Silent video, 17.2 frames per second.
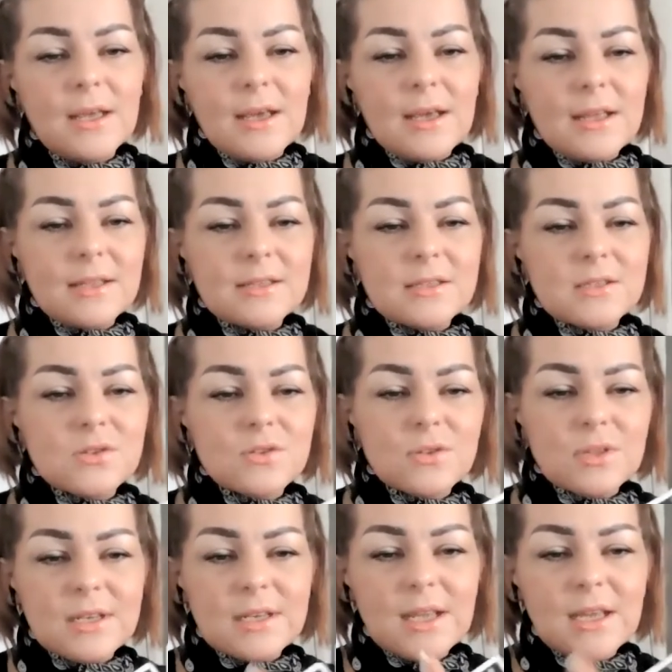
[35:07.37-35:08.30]
And so
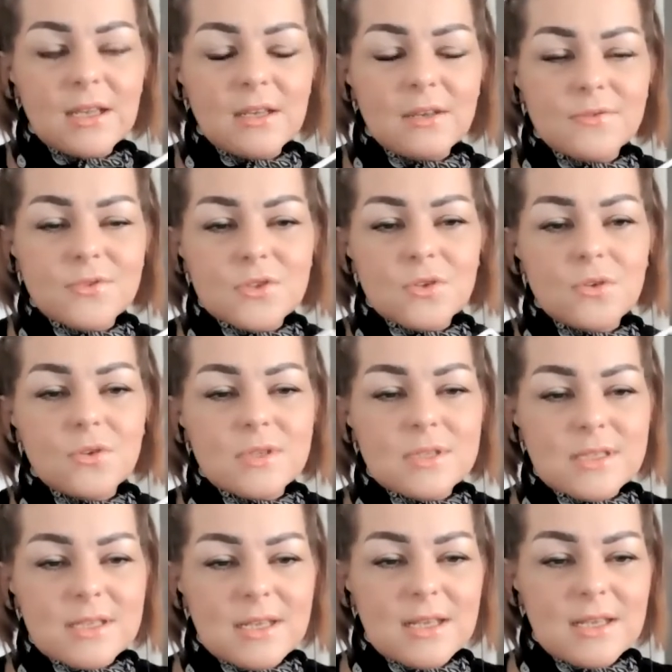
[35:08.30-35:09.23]
the Nine of
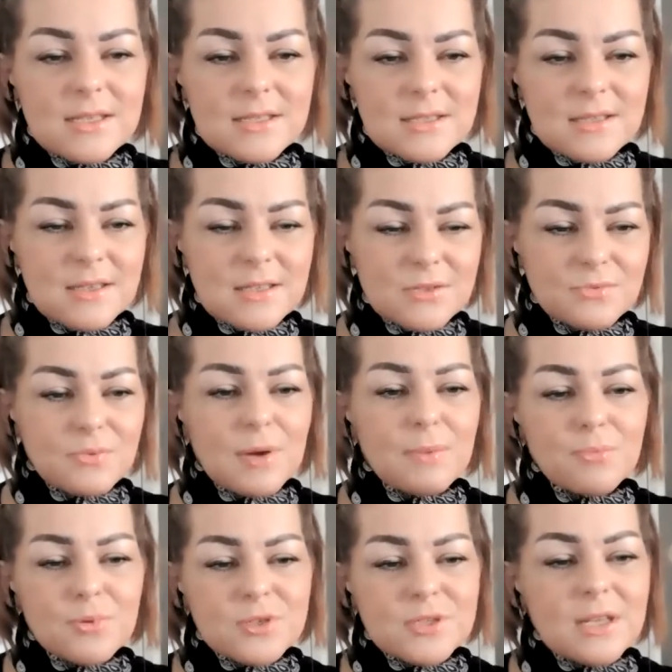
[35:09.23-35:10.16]
Swords is
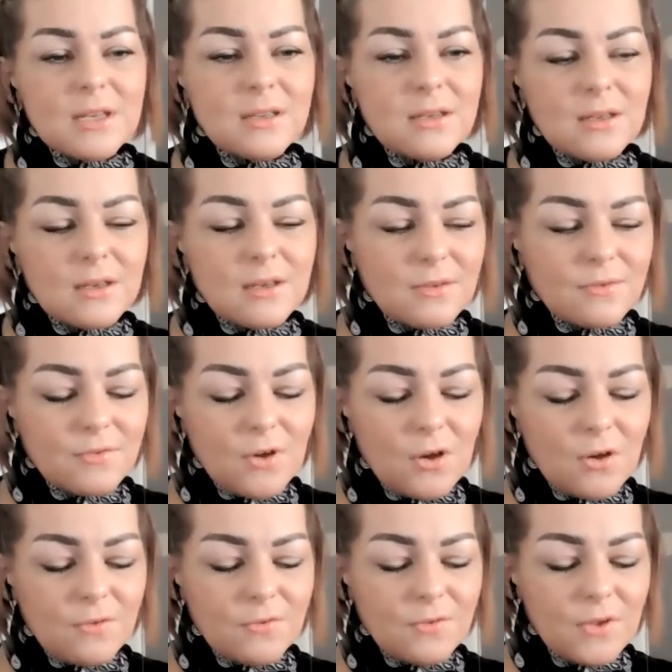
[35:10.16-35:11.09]
representative
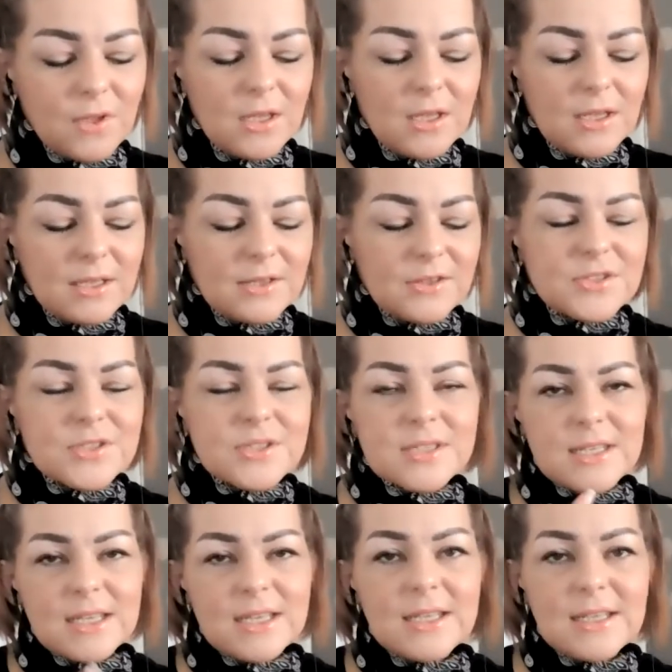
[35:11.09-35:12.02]
of you
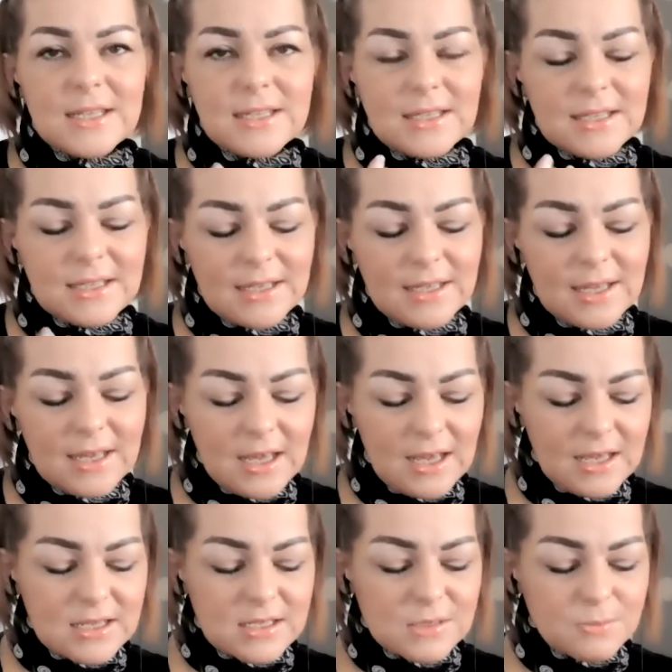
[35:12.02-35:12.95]
stay
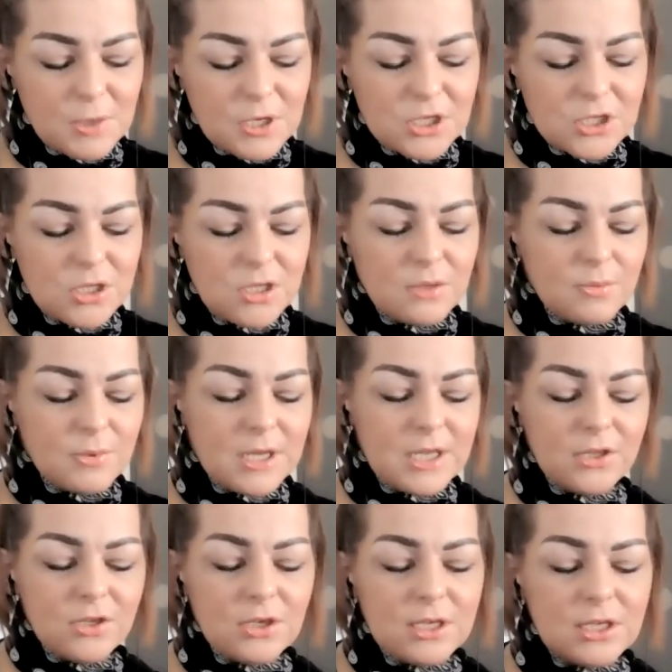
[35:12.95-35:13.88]
here, especially when your